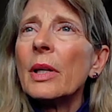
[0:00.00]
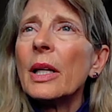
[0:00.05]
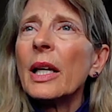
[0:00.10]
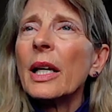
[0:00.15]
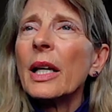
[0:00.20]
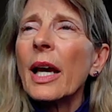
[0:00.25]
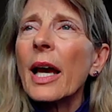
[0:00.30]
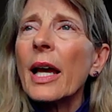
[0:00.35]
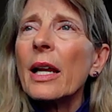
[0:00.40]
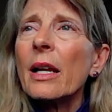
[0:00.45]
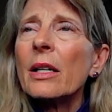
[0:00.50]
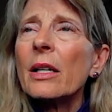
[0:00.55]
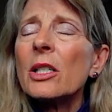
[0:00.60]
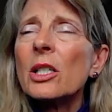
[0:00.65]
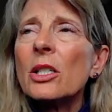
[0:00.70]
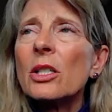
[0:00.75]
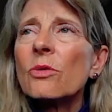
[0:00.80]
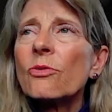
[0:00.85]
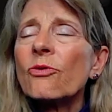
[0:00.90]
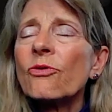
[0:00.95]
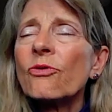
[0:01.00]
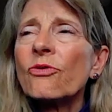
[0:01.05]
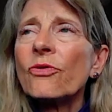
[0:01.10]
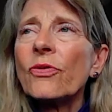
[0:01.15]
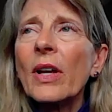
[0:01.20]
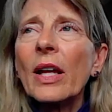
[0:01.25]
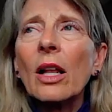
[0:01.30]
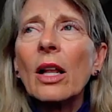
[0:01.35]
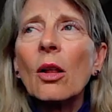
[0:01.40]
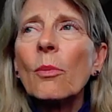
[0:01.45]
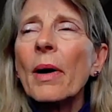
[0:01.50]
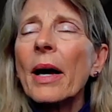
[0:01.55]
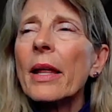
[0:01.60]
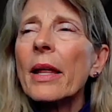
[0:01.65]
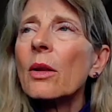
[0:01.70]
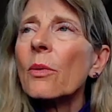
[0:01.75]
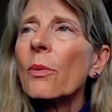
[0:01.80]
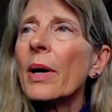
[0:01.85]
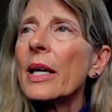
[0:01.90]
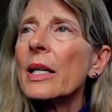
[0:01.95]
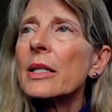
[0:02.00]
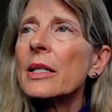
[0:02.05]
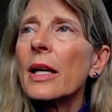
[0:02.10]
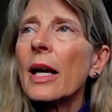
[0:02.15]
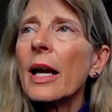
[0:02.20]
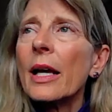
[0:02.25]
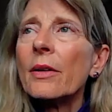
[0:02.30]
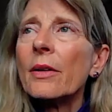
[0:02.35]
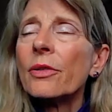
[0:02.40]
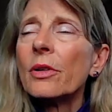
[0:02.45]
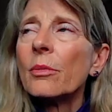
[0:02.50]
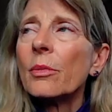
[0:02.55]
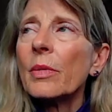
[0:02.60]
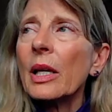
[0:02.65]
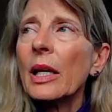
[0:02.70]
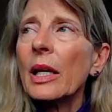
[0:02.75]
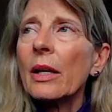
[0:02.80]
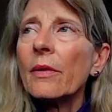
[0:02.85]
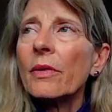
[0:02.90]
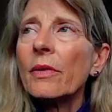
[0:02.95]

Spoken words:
it kind of just fell by the wayside for me,